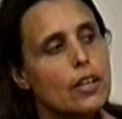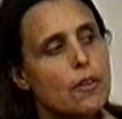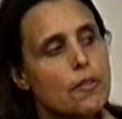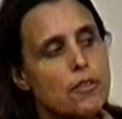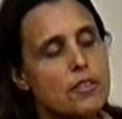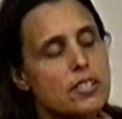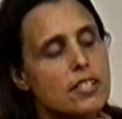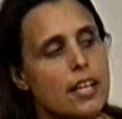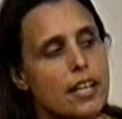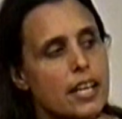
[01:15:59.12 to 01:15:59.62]
you
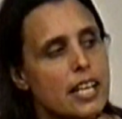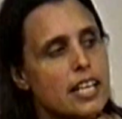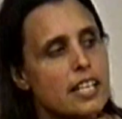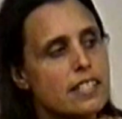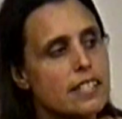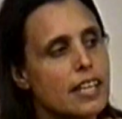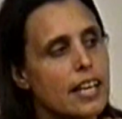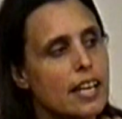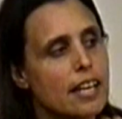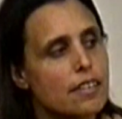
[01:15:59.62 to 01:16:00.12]
know, there's not an
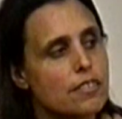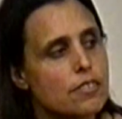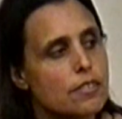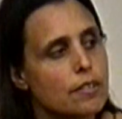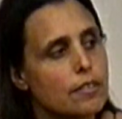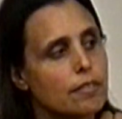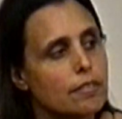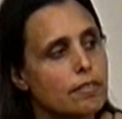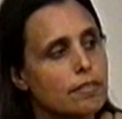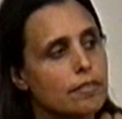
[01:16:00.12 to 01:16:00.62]
easy
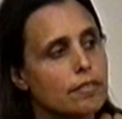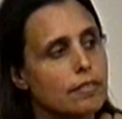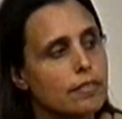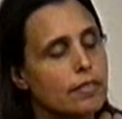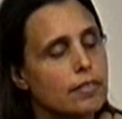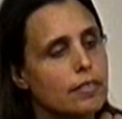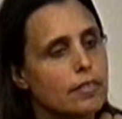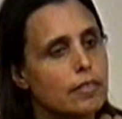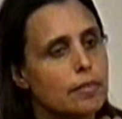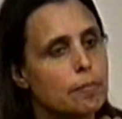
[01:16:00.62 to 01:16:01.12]
answer.
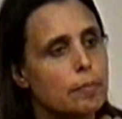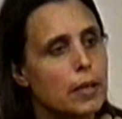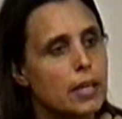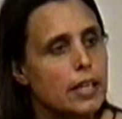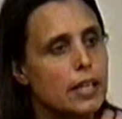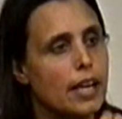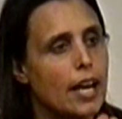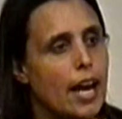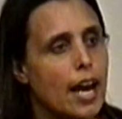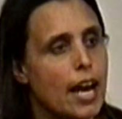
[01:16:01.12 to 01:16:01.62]

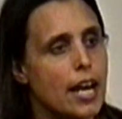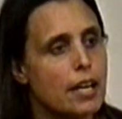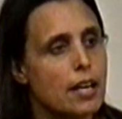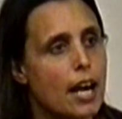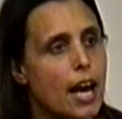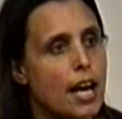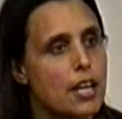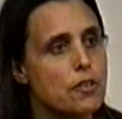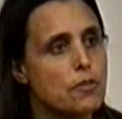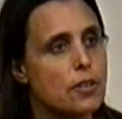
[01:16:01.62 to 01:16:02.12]
But
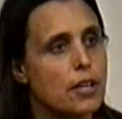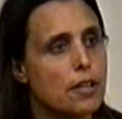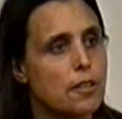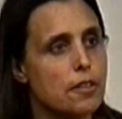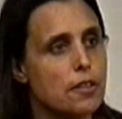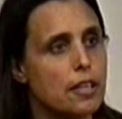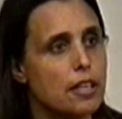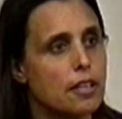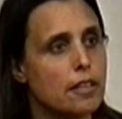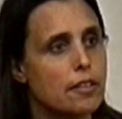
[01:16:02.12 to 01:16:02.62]
I, I do
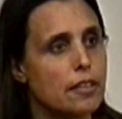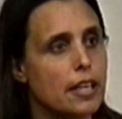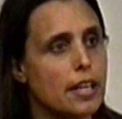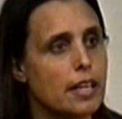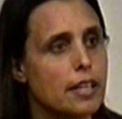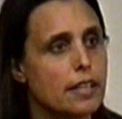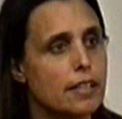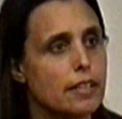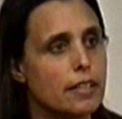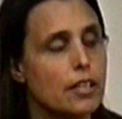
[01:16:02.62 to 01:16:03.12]
not think
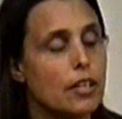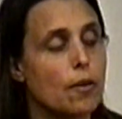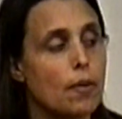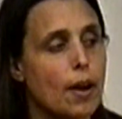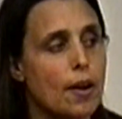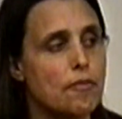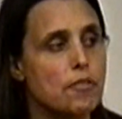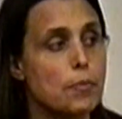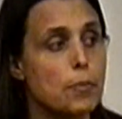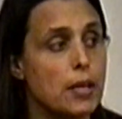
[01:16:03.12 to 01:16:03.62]
that, you
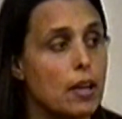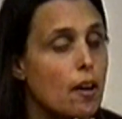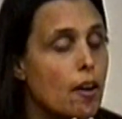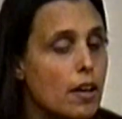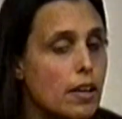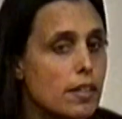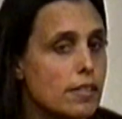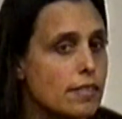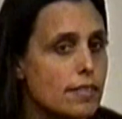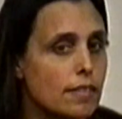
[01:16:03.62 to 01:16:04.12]
know, I have to be
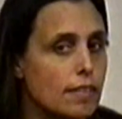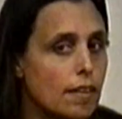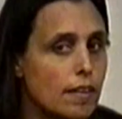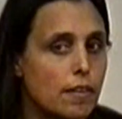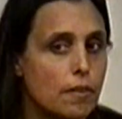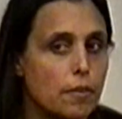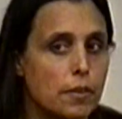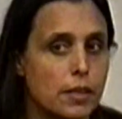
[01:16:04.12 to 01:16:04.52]
honest, and